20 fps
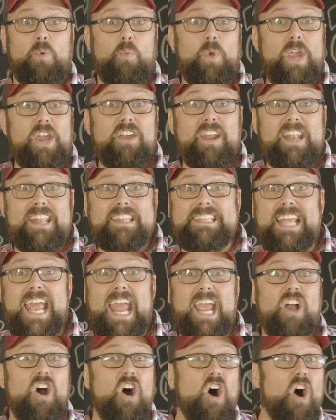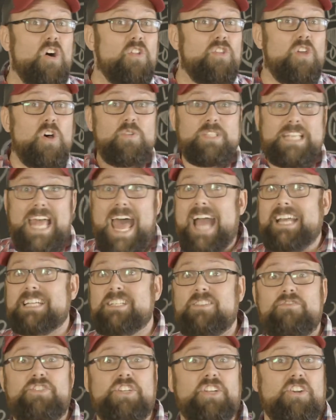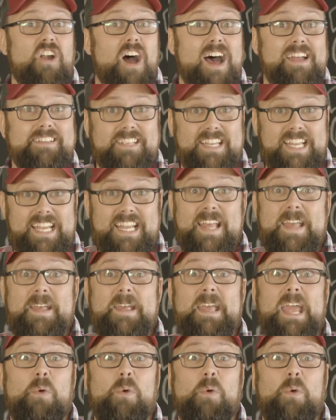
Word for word: And we are going to take all those acts of generosity